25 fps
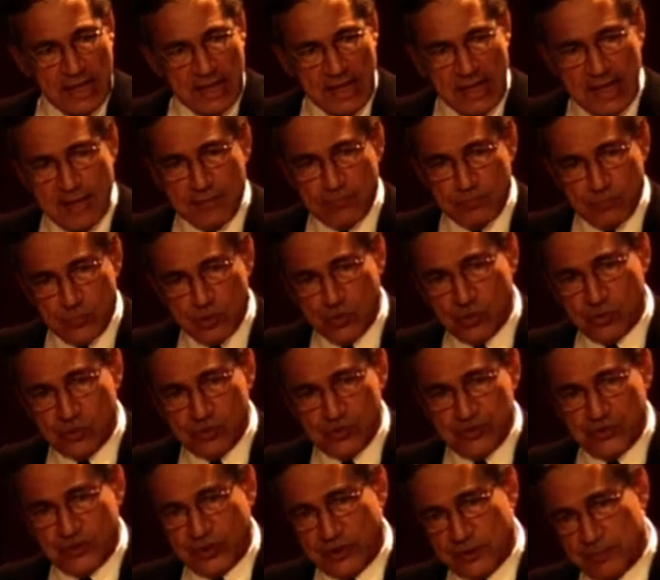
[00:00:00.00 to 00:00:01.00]
a
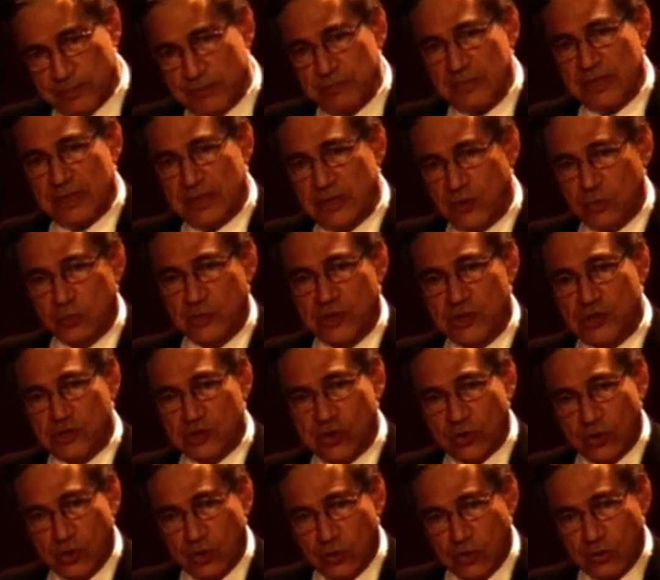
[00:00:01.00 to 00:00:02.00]
museum in which
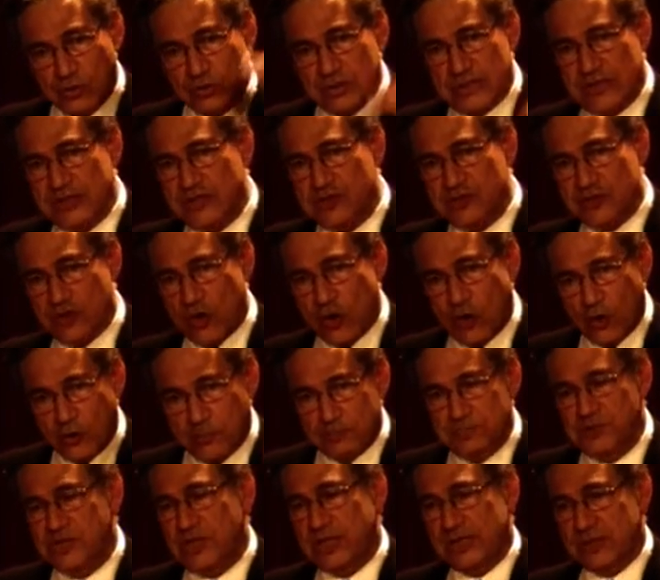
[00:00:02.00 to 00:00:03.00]
all these
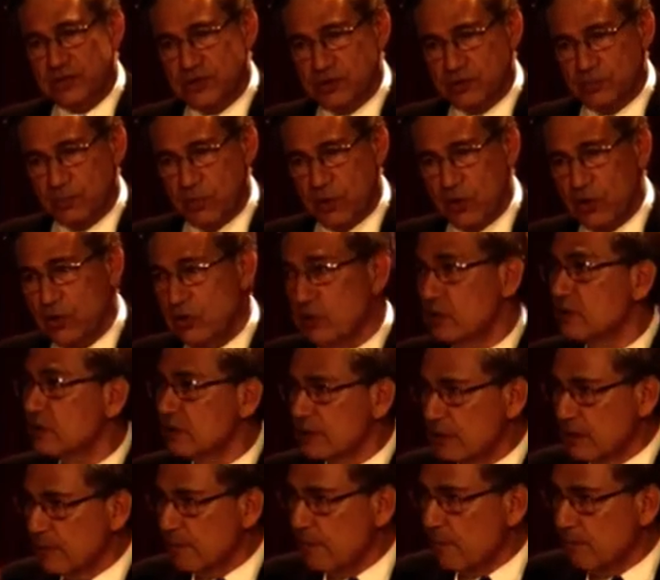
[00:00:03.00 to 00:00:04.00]
objects were
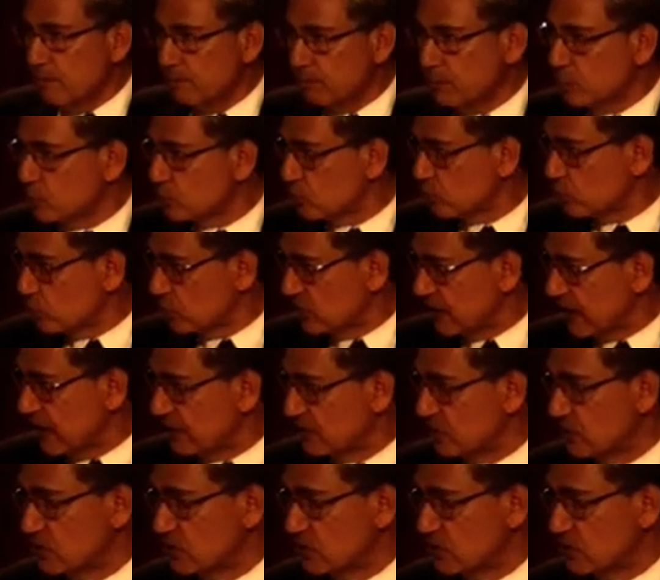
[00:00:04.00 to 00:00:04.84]
put together.